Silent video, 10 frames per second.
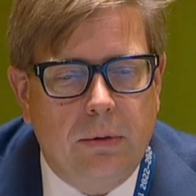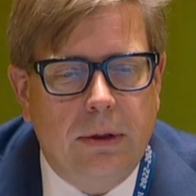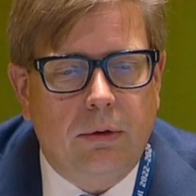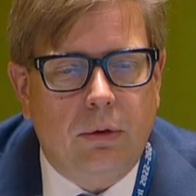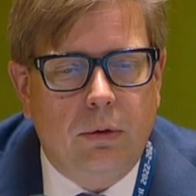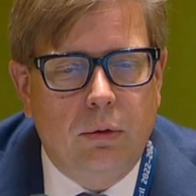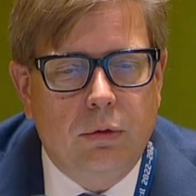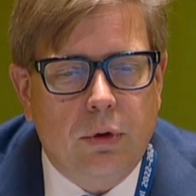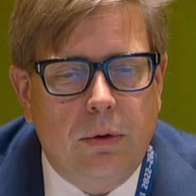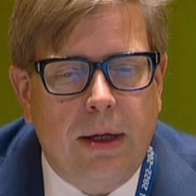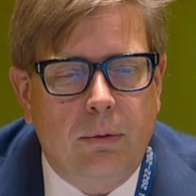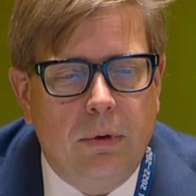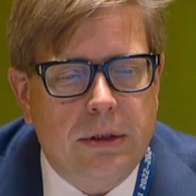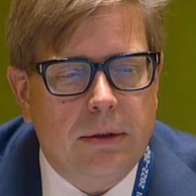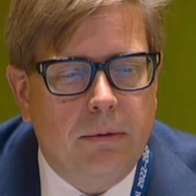to introduce an
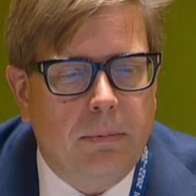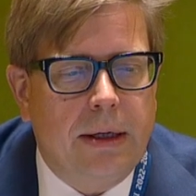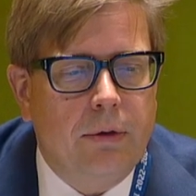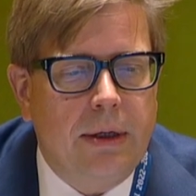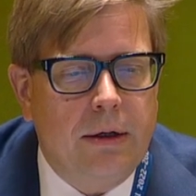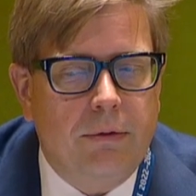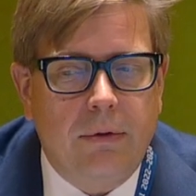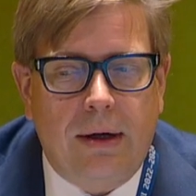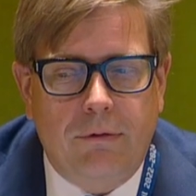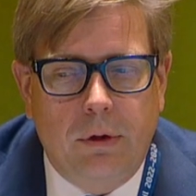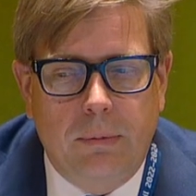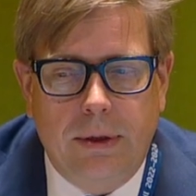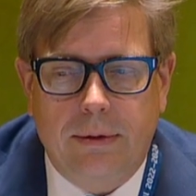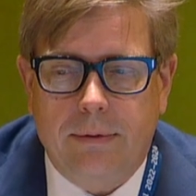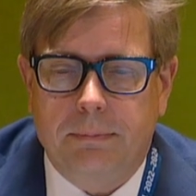address by the head of
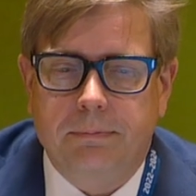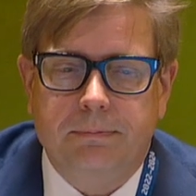government.